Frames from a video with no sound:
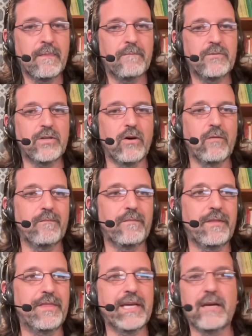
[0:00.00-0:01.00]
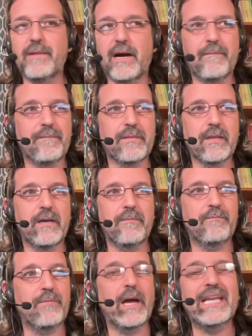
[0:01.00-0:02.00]
So think about
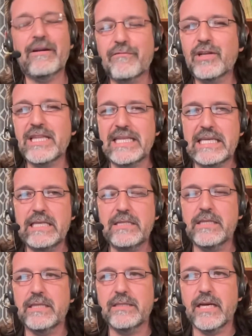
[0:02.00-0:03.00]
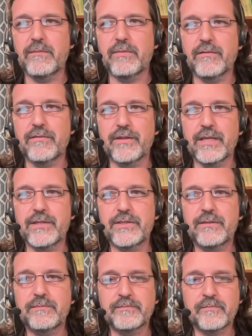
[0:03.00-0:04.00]
a really easy example for
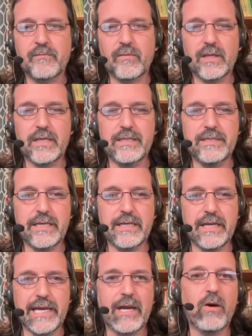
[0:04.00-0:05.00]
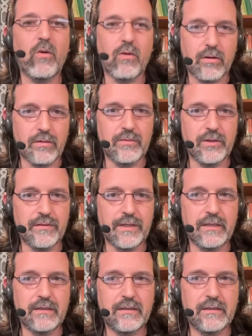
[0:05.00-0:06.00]
this is in a horror
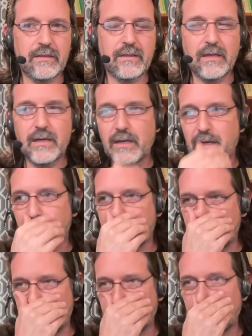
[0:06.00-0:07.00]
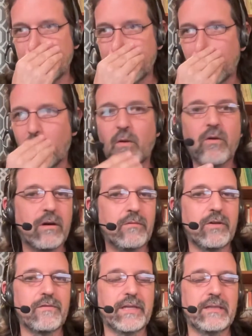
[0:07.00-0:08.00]
movie. Typically at a horror
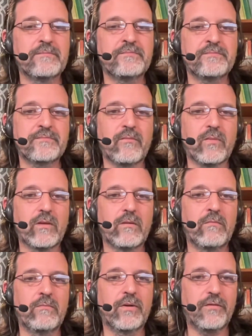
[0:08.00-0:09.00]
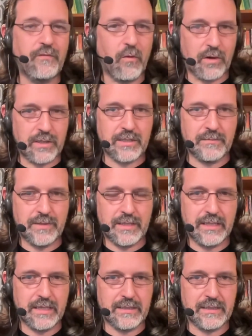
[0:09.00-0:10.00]
movie, before somebody
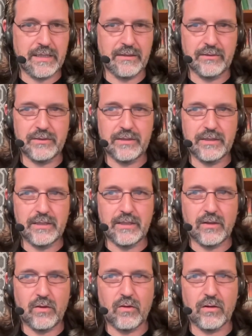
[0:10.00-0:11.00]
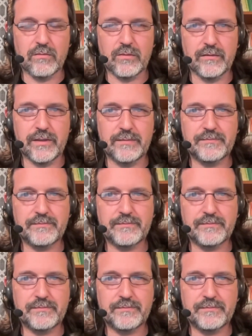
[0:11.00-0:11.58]
gets killed in a horror movie,